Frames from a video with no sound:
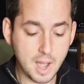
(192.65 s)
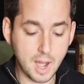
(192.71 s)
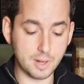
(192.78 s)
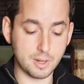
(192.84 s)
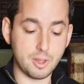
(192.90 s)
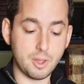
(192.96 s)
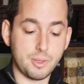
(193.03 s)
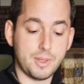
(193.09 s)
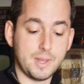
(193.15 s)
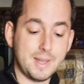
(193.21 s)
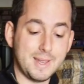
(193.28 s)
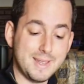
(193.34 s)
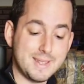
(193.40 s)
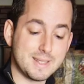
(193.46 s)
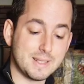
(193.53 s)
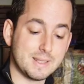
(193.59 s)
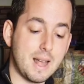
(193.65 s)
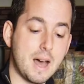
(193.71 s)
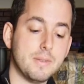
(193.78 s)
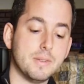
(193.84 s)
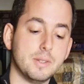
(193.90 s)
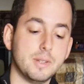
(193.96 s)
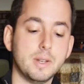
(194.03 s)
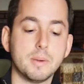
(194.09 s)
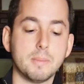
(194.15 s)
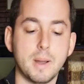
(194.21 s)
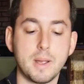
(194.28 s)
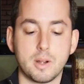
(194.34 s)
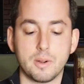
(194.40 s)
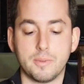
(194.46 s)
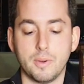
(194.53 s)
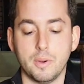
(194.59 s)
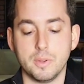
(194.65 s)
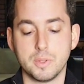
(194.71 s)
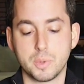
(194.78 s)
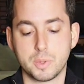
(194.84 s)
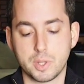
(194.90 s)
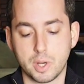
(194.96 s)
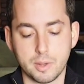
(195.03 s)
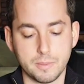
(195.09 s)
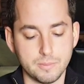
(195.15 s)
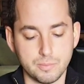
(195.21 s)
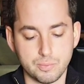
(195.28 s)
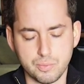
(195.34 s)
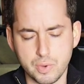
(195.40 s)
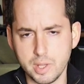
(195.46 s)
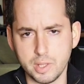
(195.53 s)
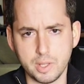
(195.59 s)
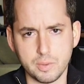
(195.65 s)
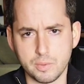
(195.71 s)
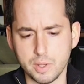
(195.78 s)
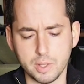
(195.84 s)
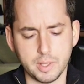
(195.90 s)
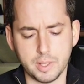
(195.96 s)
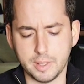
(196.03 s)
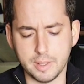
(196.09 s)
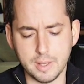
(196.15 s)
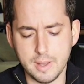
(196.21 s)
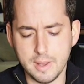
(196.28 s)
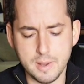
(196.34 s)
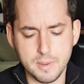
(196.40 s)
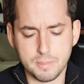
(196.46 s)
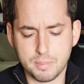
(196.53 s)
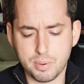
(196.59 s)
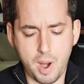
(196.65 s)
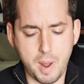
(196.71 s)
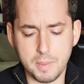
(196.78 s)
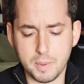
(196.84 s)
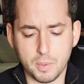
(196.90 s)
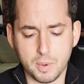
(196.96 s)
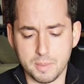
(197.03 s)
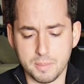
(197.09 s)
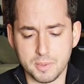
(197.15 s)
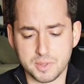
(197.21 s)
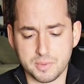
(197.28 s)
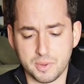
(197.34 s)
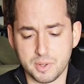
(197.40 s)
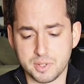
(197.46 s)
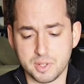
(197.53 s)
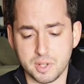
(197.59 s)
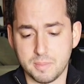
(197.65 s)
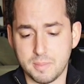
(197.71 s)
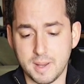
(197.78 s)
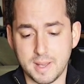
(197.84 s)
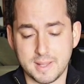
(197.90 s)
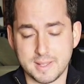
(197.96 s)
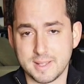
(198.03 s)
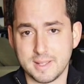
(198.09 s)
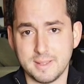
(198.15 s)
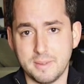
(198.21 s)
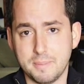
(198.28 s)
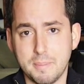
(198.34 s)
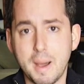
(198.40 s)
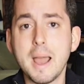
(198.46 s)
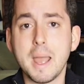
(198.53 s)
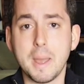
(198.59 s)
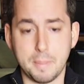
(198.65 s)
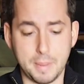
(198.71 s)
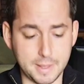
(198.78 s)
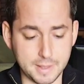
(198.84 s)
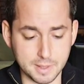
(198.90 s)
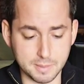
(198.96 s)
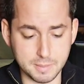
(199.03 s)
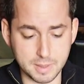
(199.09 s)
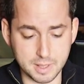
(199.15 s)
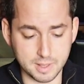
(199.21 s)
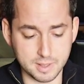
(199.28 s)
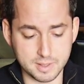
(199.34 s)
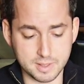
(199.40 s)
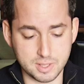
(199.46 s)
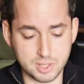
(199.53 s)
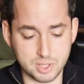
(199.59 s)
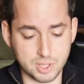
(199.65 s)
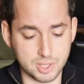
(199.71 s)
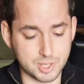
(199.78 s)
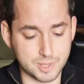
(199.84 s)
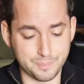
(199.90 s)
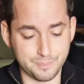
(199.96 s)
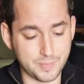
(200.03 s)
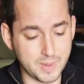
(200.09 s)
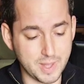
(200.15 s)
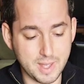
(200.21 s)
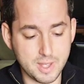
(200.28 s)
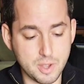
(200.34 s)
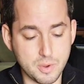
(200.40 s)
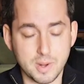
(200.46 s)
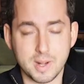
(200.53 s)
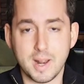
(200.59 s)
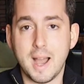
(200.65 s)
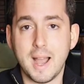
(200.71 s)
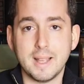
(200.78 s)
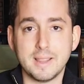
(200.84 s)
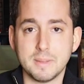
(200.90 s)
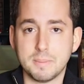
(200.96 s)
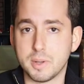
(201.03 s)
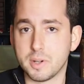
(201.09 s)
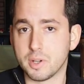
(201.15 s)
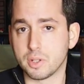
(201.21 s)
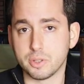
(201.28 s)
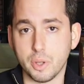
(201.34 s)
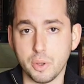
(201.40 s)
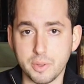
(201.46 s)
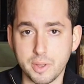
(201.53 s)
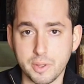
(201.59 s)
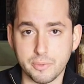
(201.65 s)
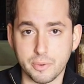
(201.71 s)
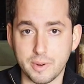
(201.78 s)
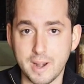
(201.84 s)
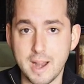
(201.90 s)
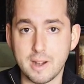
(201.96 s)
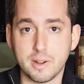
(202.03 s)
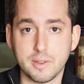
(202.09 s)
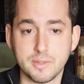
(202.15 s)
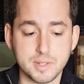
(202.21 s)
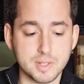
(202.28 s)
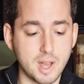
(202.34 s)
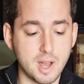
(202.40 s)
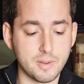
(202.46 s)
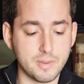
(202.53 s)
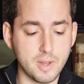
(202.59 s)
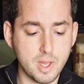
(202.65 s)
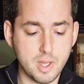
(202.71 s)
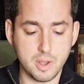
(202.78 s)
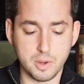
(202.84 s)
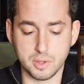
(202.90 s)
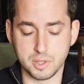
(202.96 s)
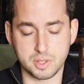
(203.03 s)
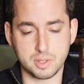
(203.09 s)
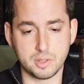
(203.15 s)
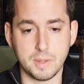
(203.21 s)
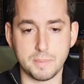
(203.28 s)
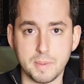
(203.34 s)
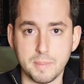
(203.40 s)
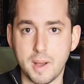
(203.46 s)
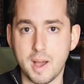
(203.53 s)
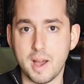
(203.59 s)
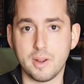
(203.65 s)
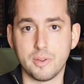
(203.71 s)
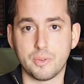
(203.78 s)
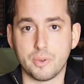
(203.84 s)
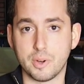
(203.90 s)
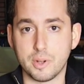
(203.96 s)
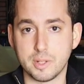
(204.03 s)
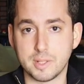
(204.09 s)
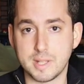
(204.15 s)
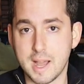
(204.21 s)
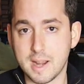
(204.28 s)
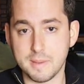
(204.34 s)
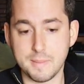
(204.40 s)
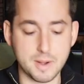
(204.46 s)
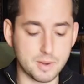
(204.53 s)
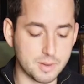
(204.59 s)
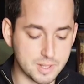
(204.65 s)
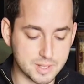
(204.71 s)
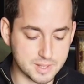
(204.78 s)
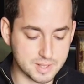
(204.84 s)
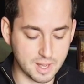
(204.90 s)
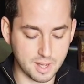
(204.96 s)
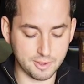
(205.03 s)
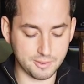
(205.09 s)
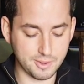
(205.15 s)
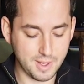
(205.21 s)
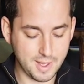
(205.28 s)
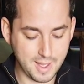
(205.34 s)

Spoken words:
Another thing is lavalier microphones, which are really probably one of the most versatile mics in my opinion, because it's just, you can hide them under clothing for narrative stuff. You can just clip them on for documentary stuff.